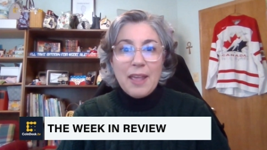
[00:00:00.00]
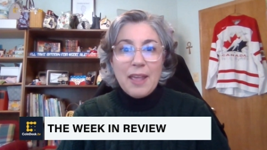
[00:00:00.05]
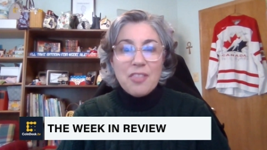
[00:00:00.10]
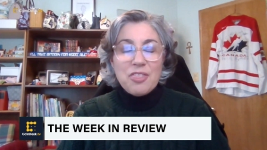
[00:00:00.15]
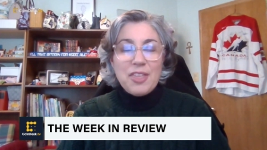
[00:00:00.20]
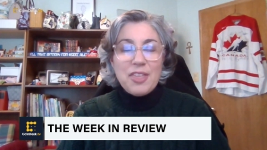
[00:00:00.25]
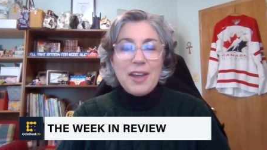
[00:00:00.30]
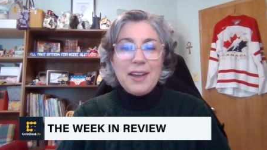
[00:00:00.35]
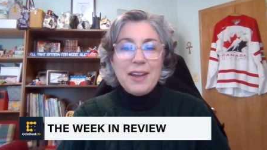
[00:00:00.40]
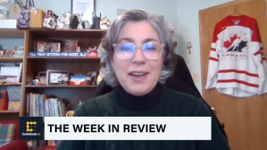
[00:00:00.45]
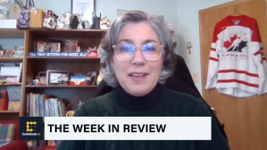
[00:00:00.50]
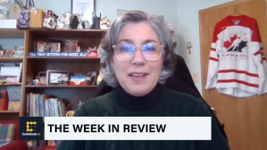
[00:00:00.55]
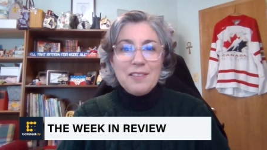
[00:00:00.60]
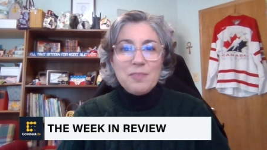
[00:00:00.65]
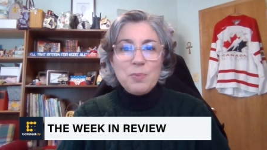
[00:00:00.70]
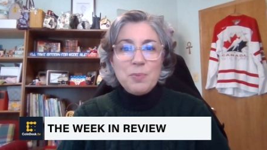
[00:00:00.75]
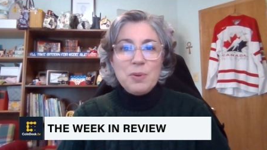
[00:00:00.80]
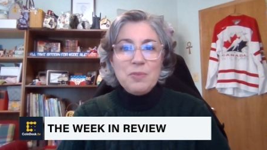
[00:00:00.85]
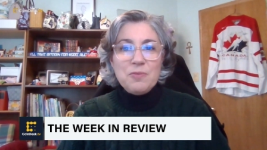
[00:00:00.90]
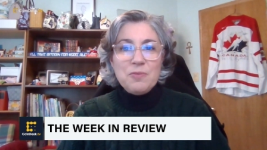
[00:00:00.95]
that
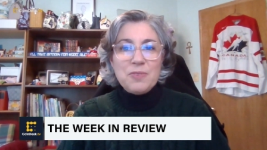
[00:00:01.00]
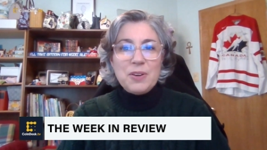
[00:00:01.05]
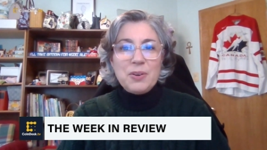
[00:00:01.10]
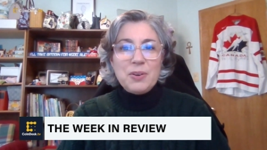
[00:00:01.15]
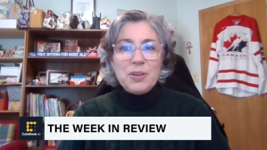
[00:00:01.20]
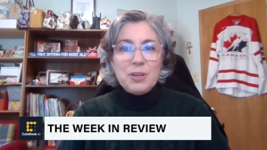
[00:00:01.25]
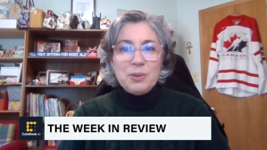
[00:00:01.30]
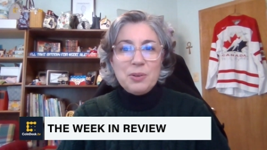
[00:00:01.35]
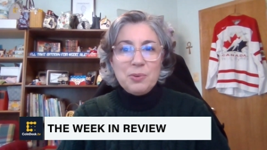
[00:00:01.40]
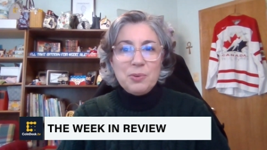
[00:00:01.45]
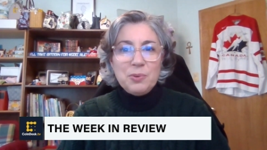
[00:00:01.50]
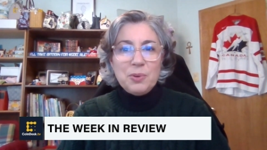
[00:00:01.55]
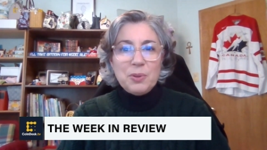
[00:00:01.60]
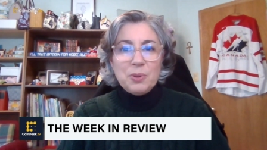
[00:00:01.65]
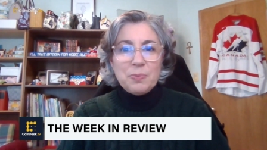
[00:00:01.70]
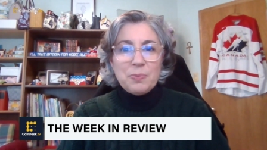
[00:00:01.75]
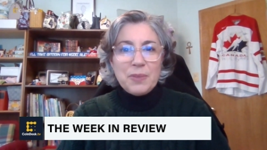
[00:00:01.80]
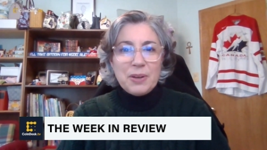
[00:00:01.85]
has been very cool.